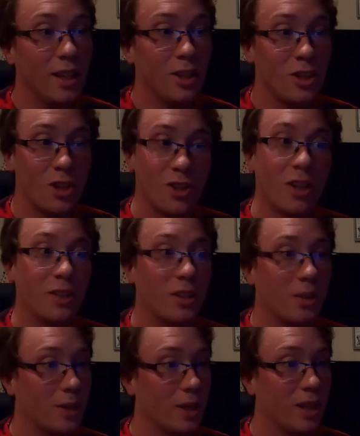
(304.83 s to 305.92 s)

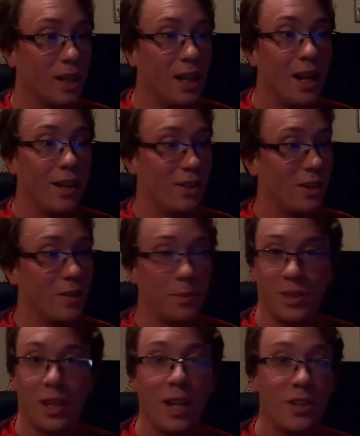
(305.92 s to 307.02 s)
struggling with a lot of stuff
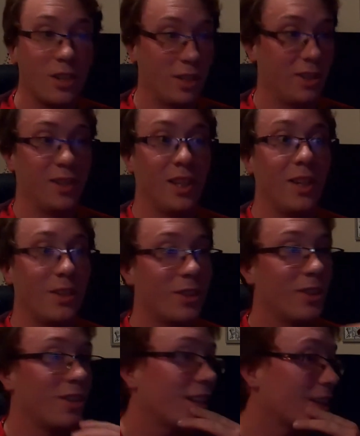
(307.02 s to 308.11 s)
besides just the Sinister
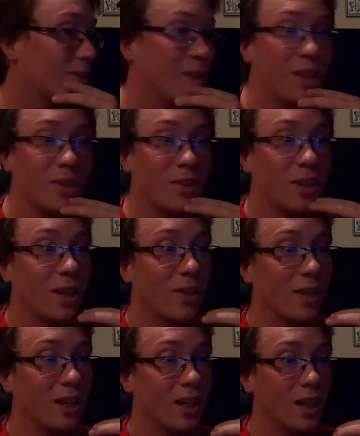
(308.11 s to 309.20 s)
Six running around.
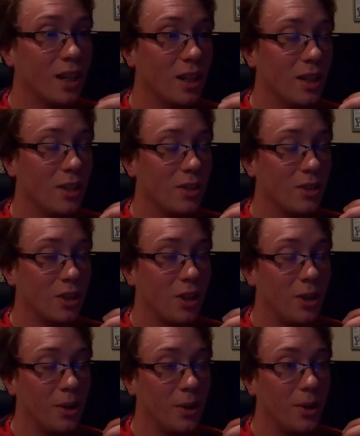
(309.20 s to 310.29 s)

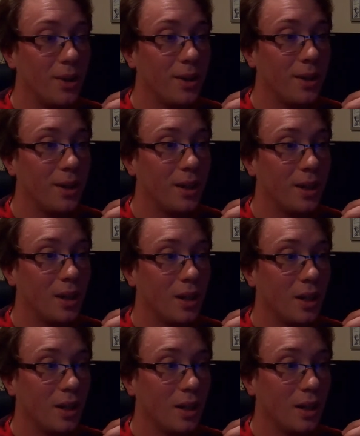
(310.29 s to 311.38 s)
So
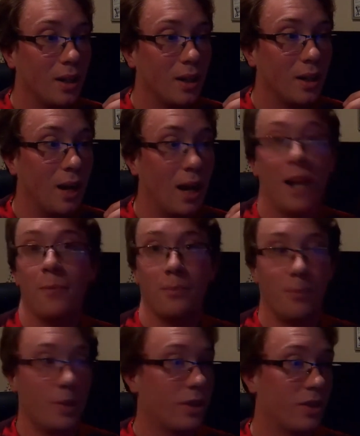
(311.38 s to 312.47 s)
I'm
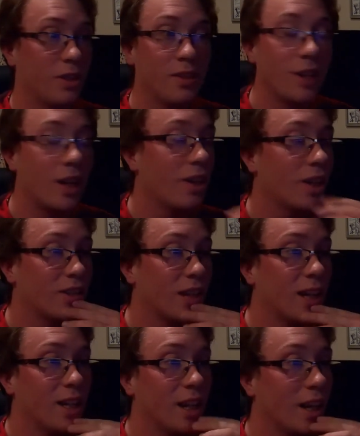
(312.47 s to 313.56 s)
personally very
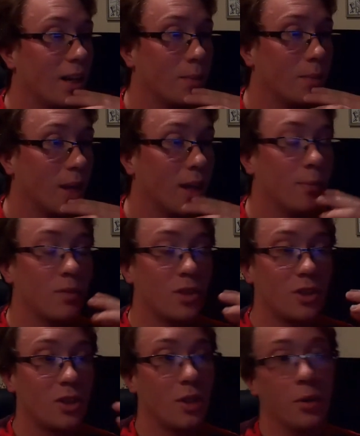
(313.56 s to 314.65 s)
excited. I am
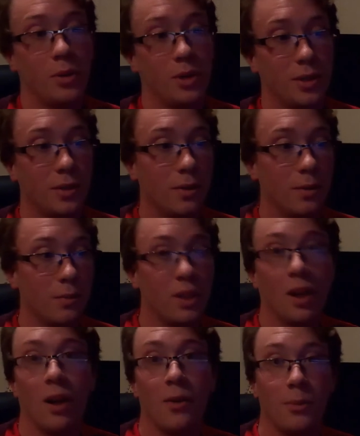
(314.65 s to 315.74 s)
stoked
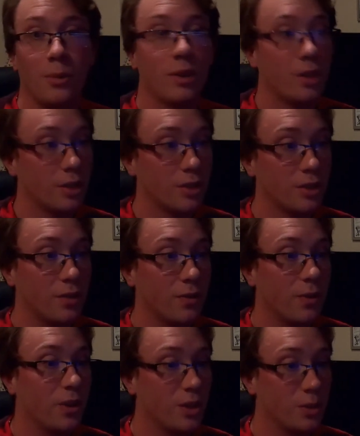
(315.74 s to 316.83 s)
beyond words
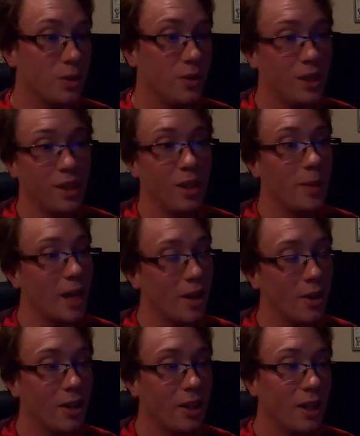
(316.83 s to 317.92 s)
for this movie to come out.